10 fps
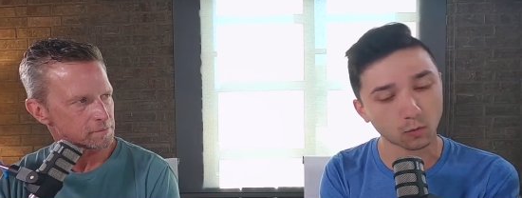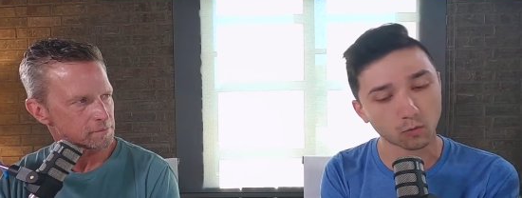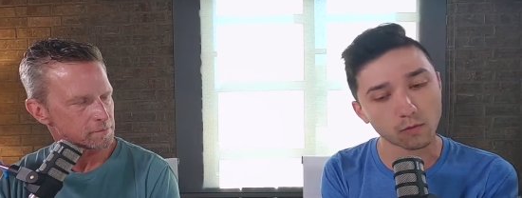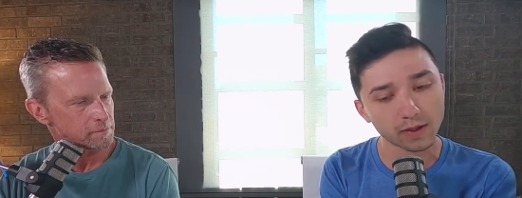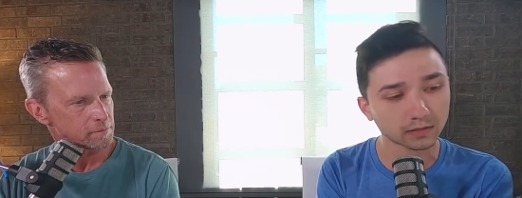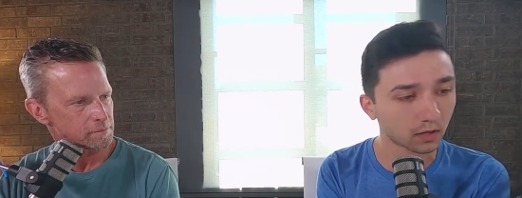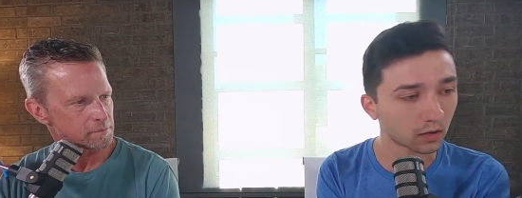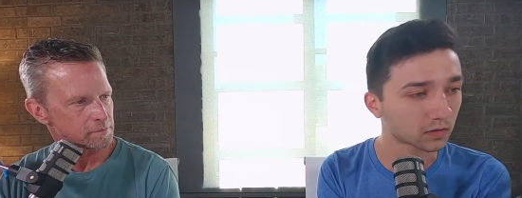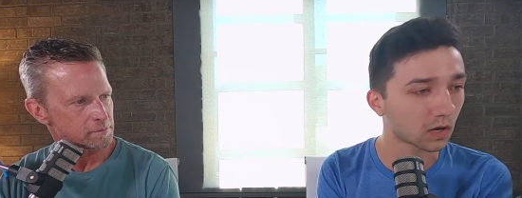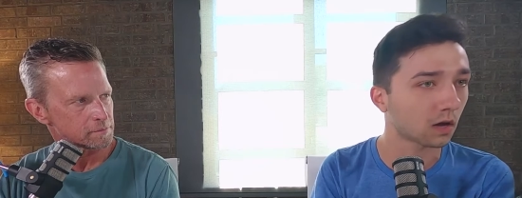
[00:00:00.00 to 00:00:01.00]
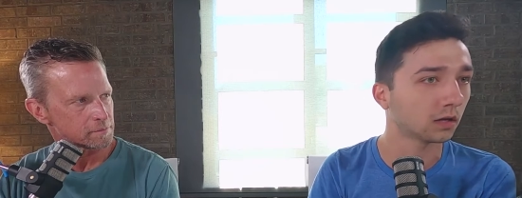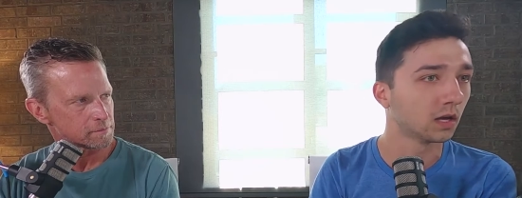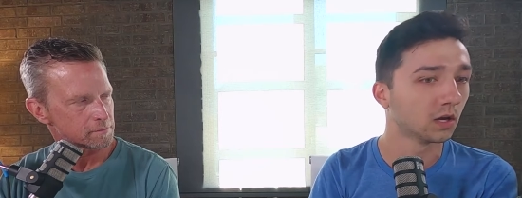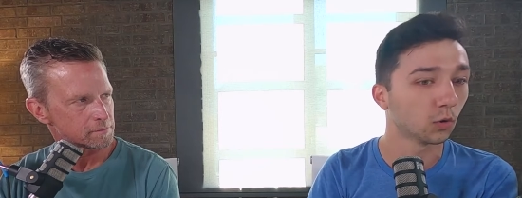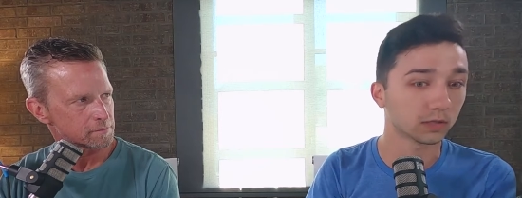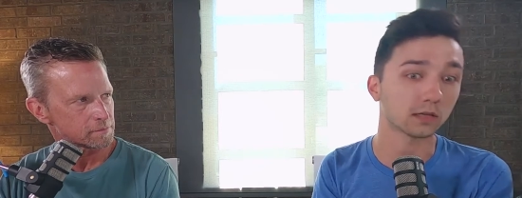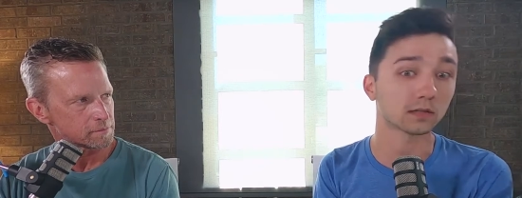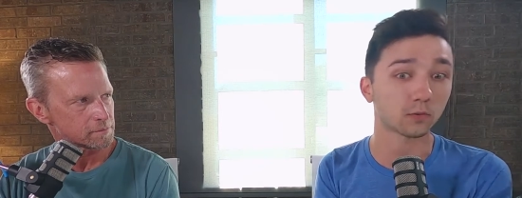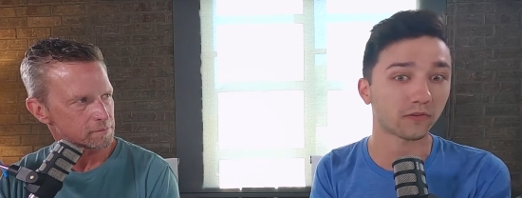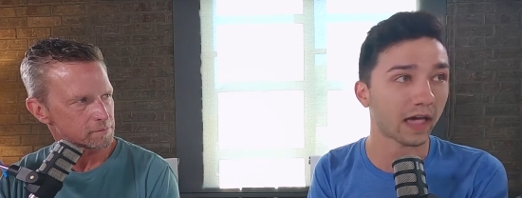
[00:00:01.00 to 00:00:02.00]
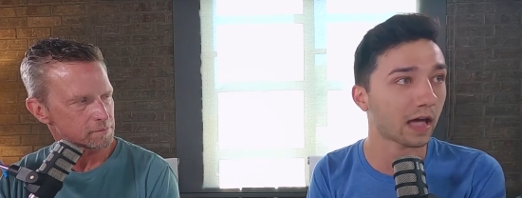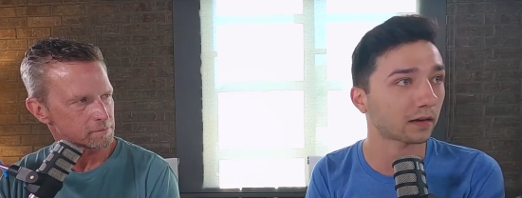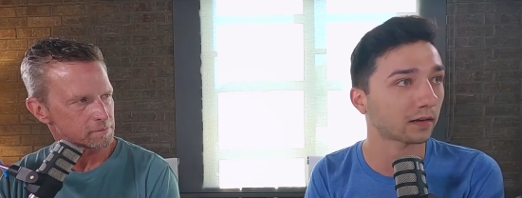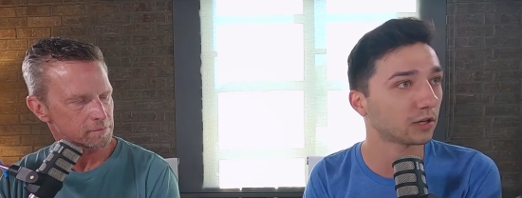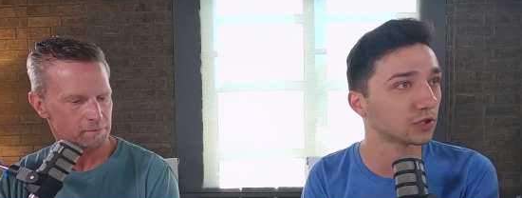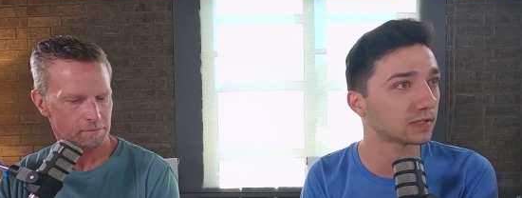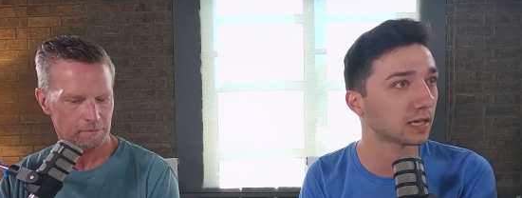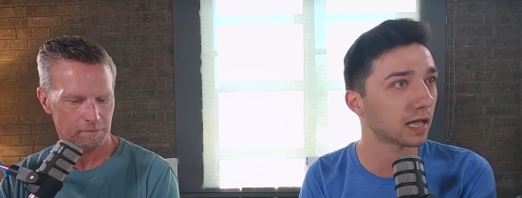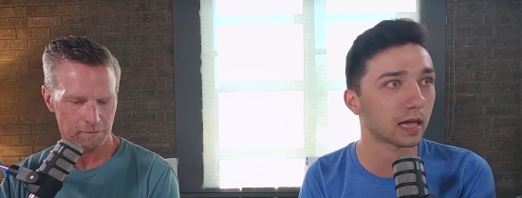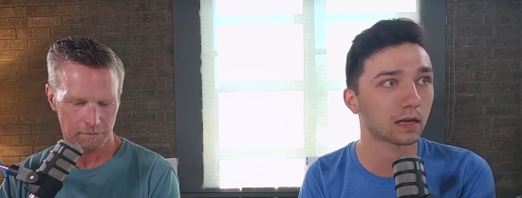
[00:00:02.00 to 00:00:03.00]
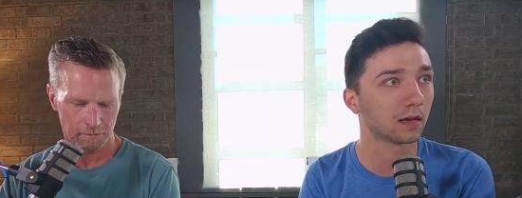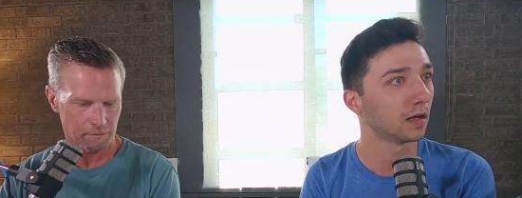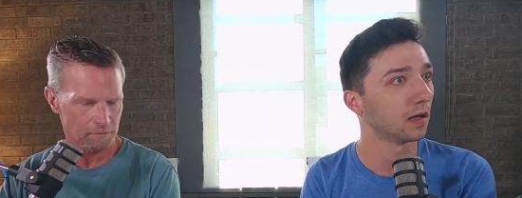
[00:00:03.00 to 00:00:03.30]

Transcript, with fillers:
Speaker 1: or we're about to close on or deals that we've had and just say,